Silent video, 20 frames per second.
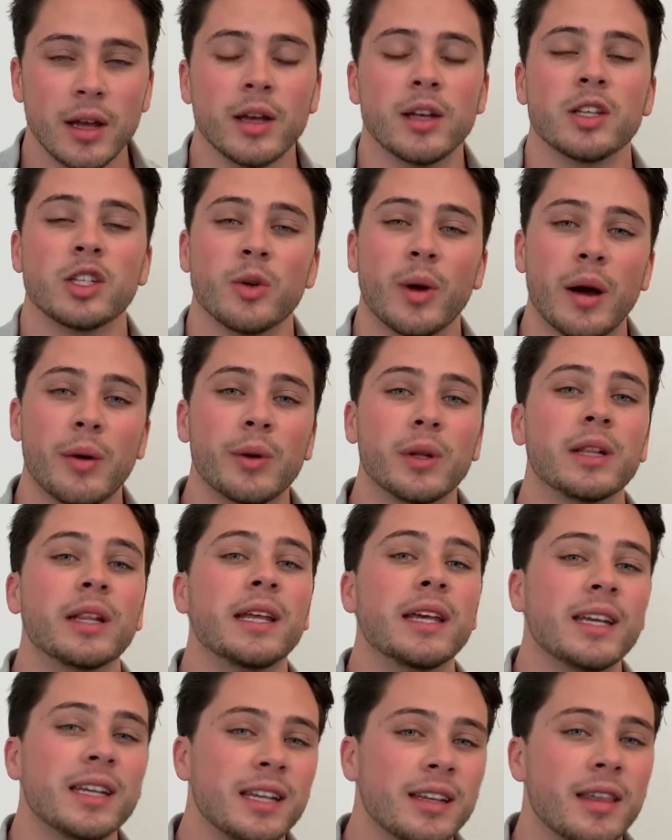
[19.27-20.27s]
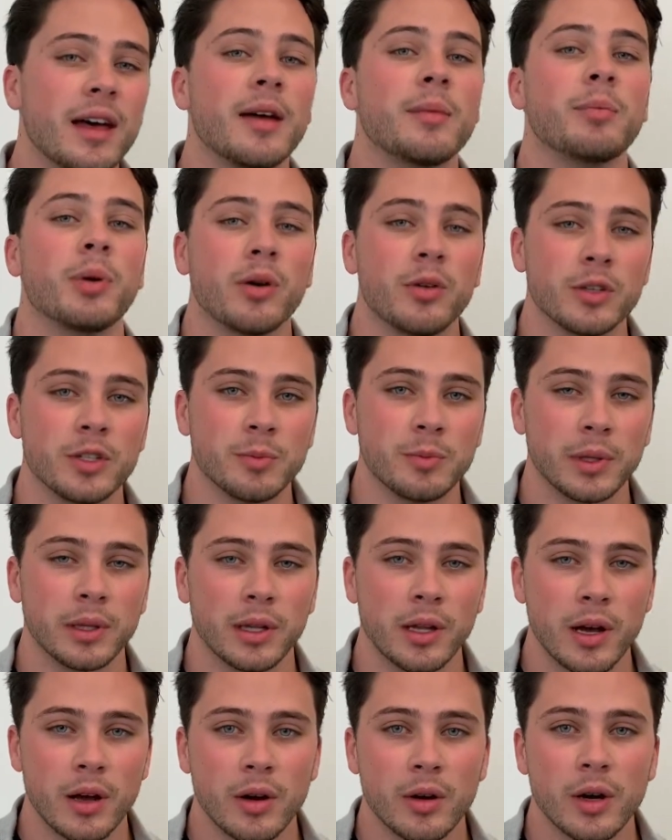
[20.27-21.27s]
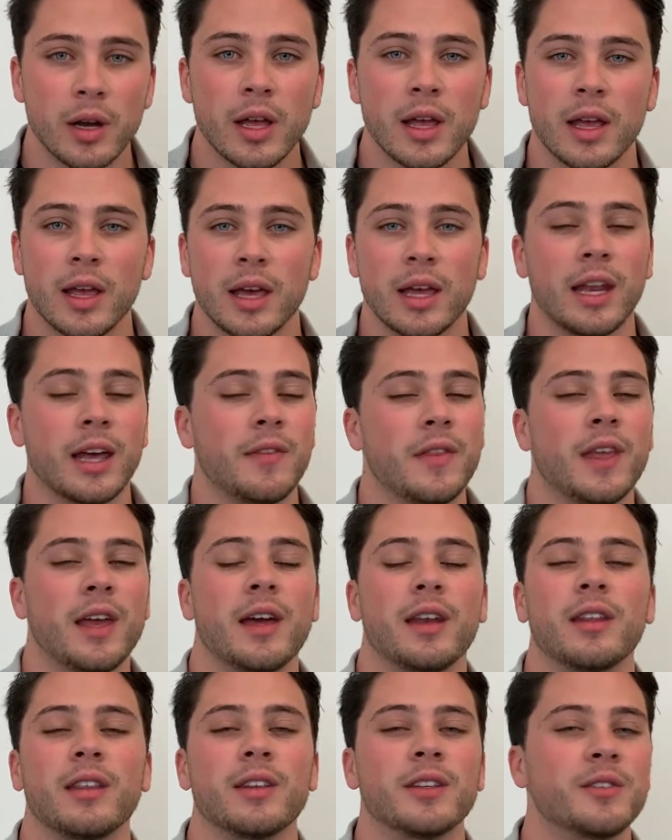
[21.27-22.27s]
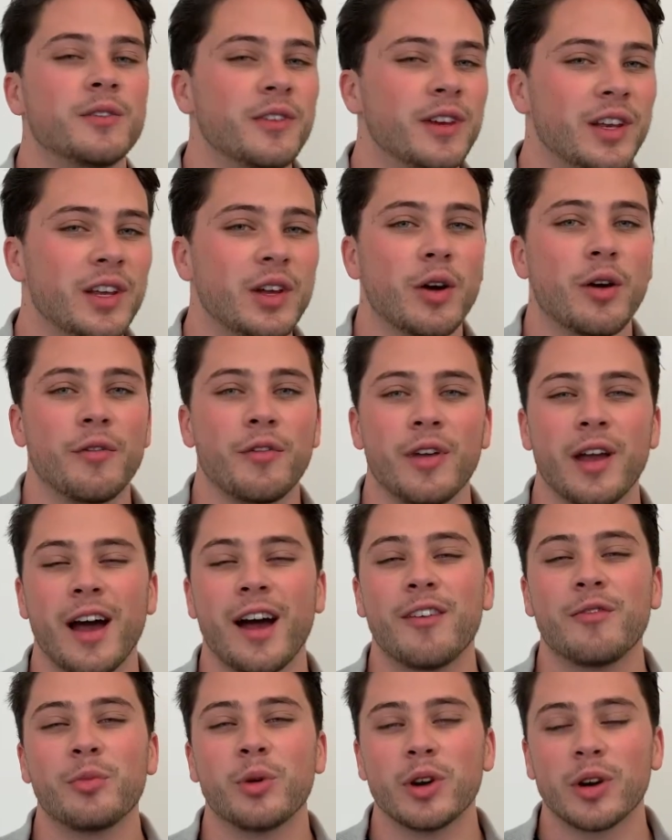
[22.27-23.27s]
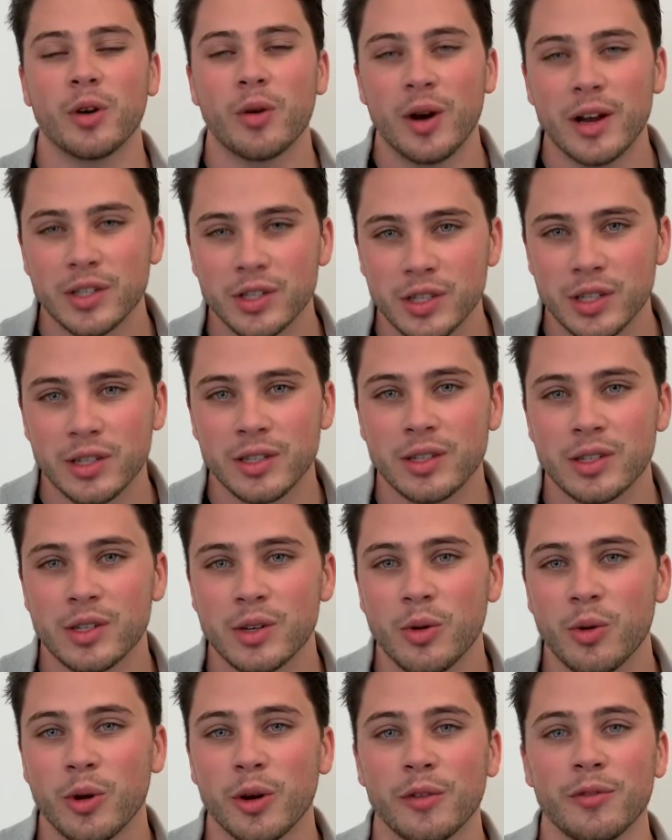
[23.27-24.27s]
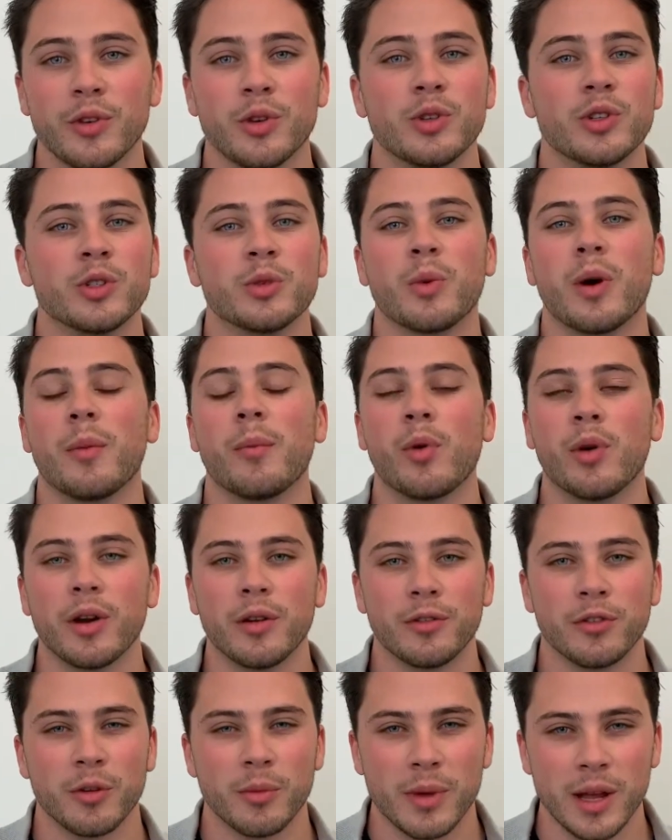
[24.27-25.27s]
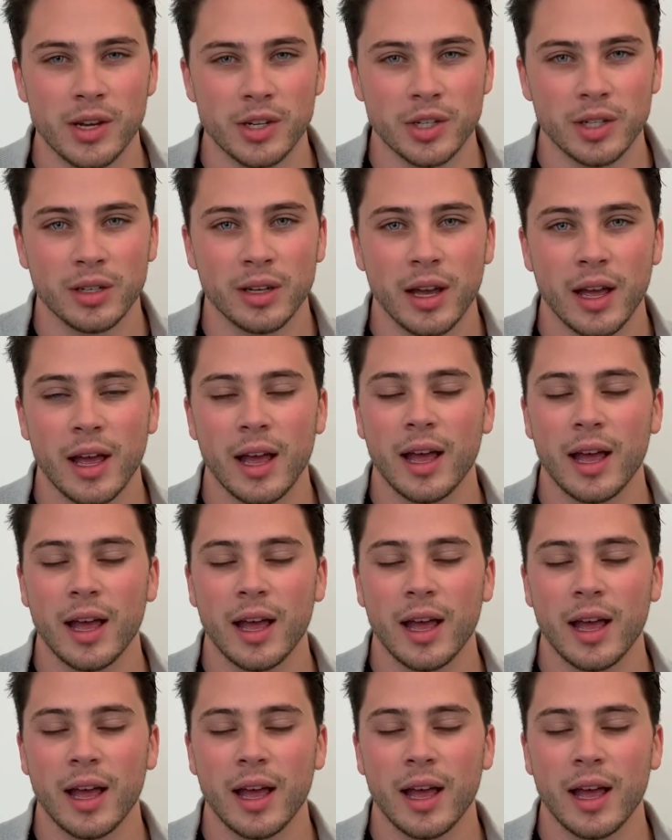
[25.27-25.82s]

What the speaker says: So I will link to that post below, and at the end of this video, if you have more questions or if you just want more information,